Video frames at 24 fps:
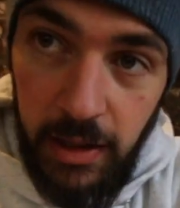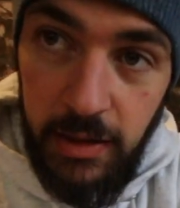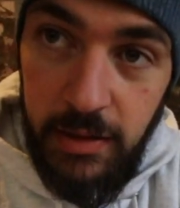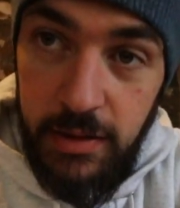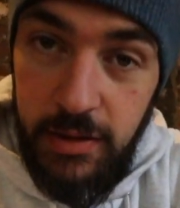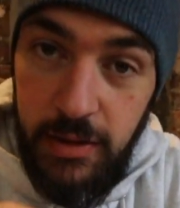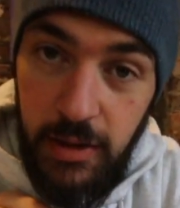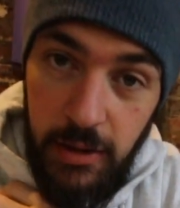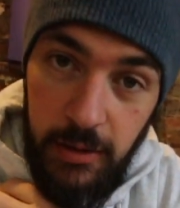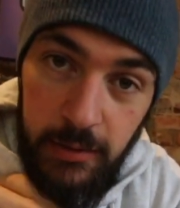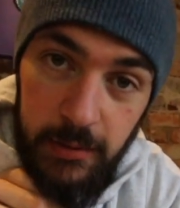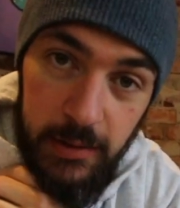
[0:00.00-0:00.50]

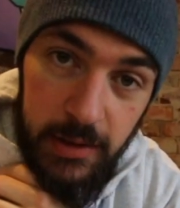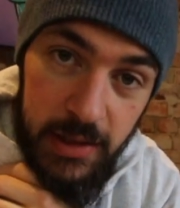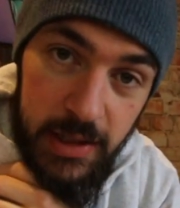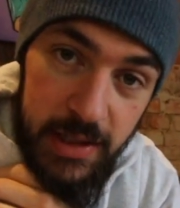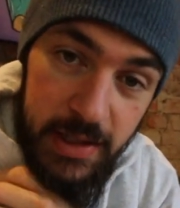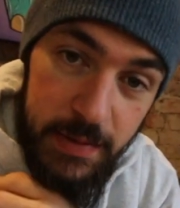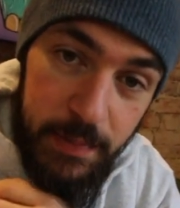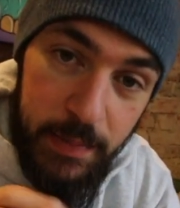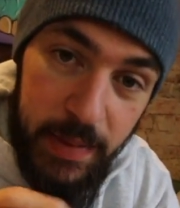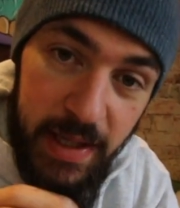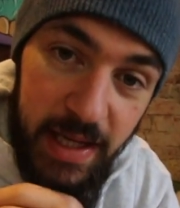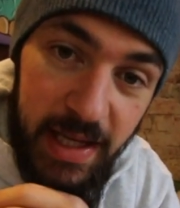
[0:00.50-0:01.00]
so
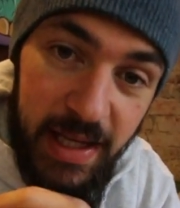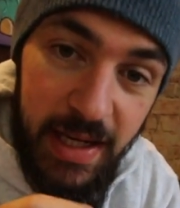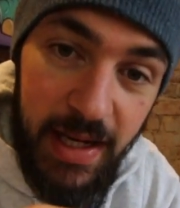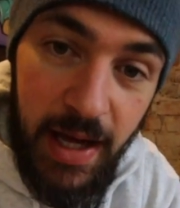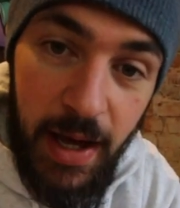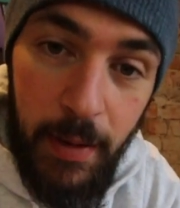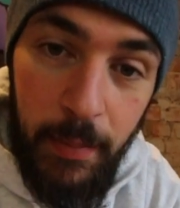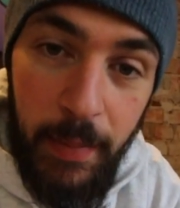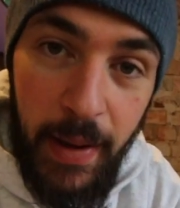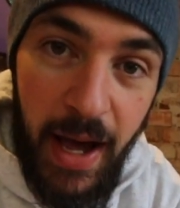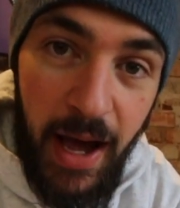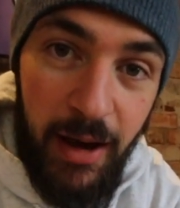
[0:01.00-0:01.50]
it's been
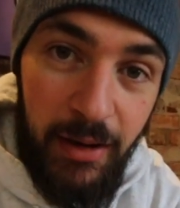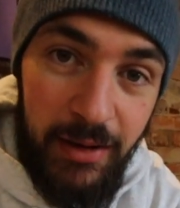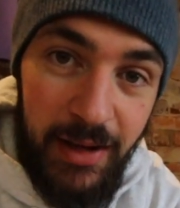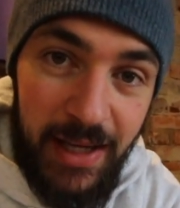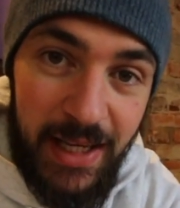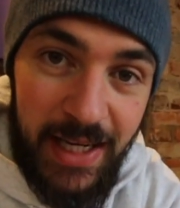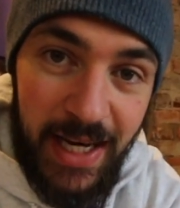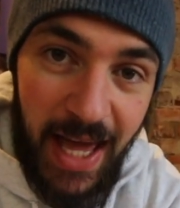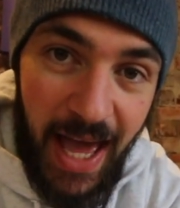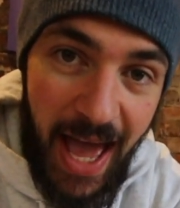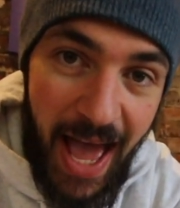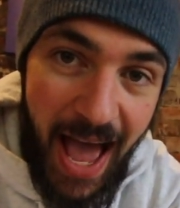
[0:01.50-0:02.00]
about
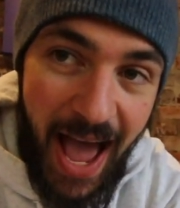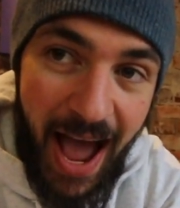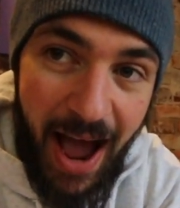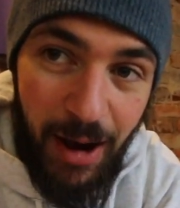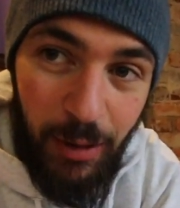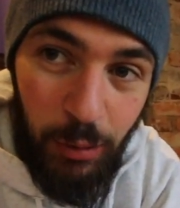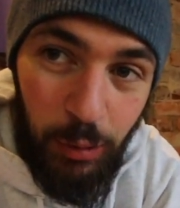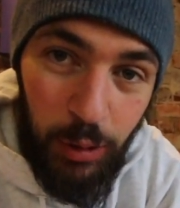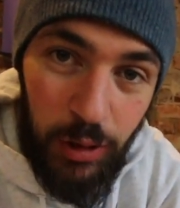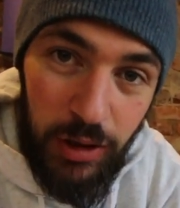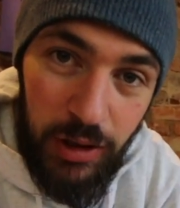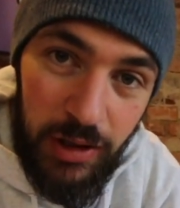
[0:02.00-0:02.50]
an
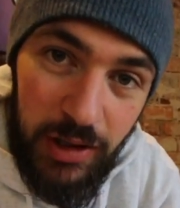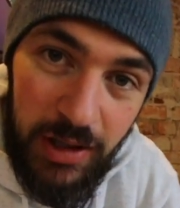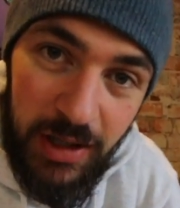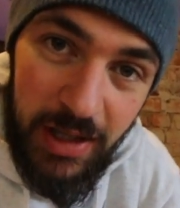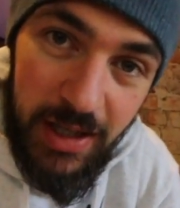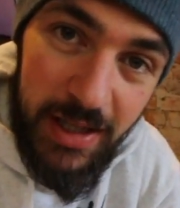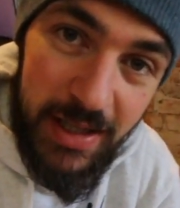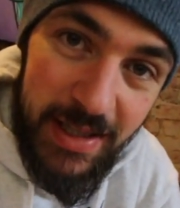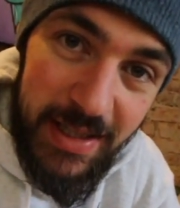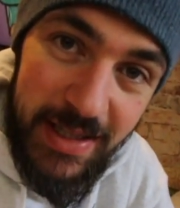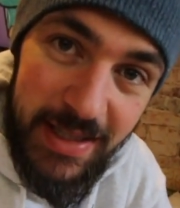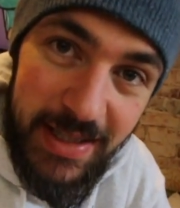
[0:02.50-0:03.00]
hour
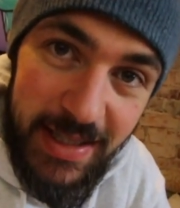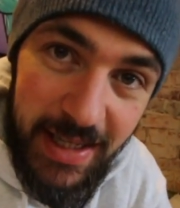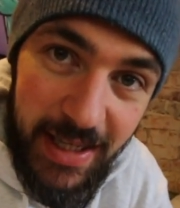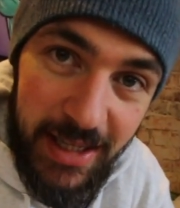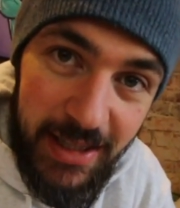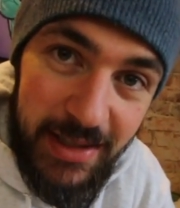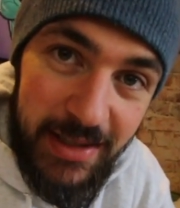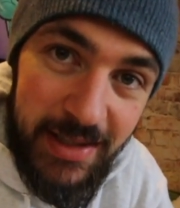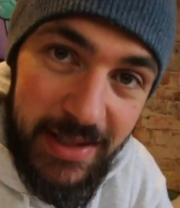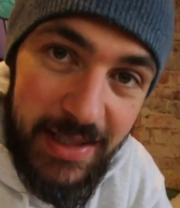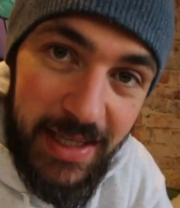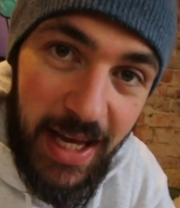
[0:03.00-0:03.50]

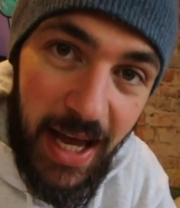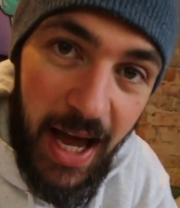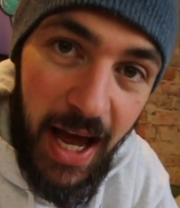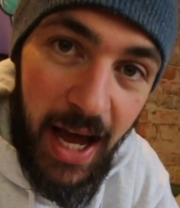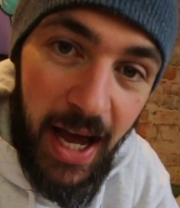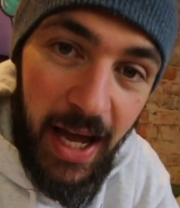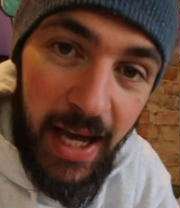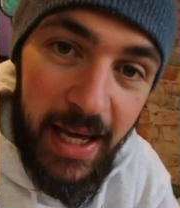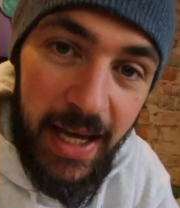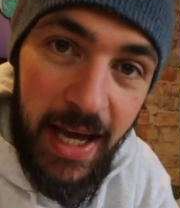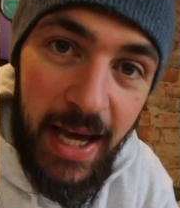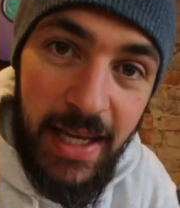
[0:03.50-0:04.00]
since
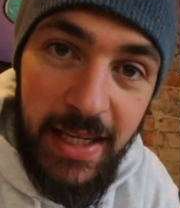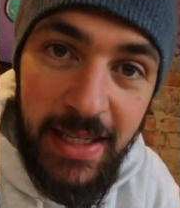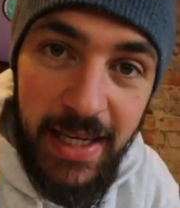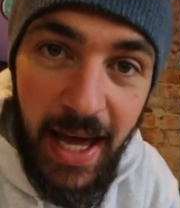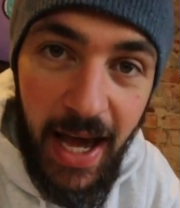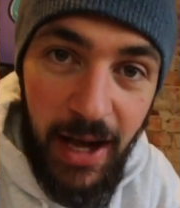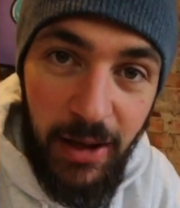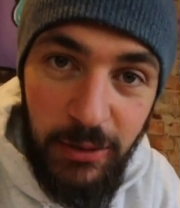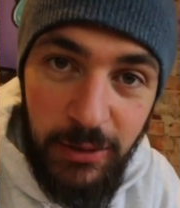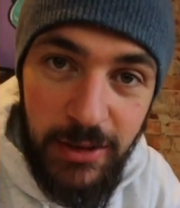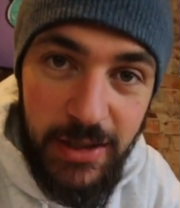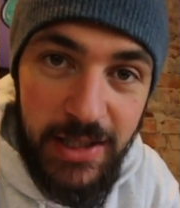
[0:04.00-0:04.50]
I
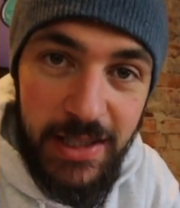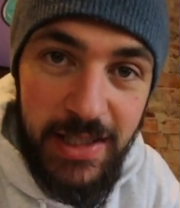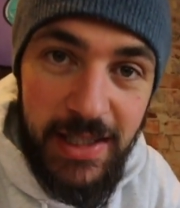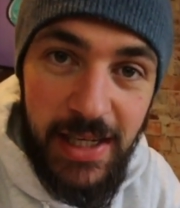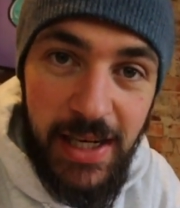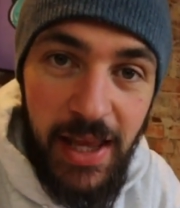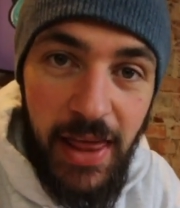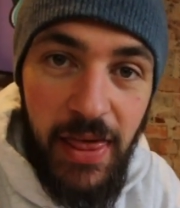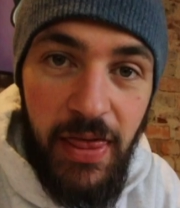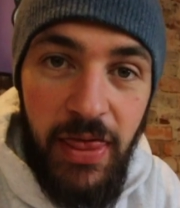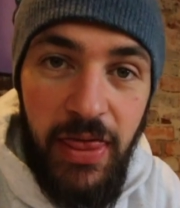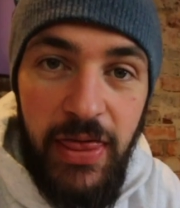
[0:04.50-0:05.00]
announced
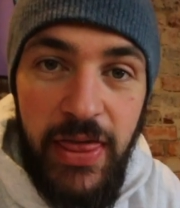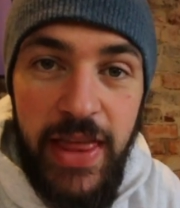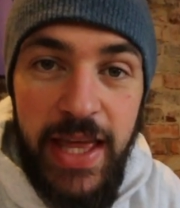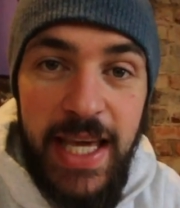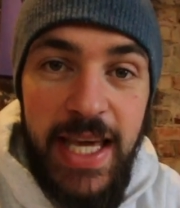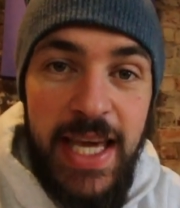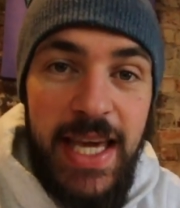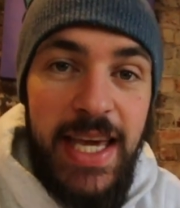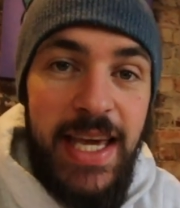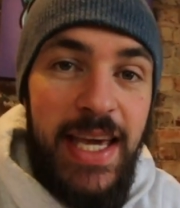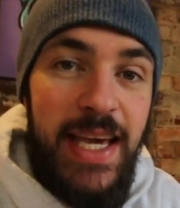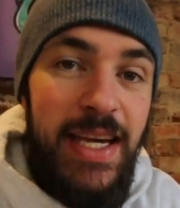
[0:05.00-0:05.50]

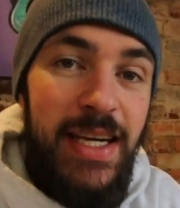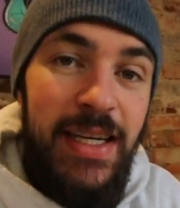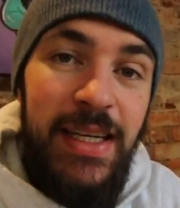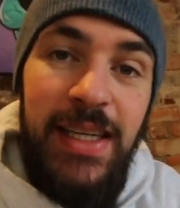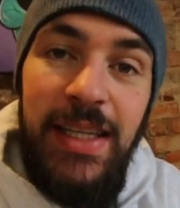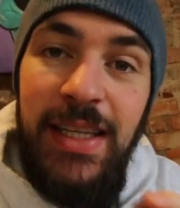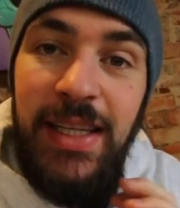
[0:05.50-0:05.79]
the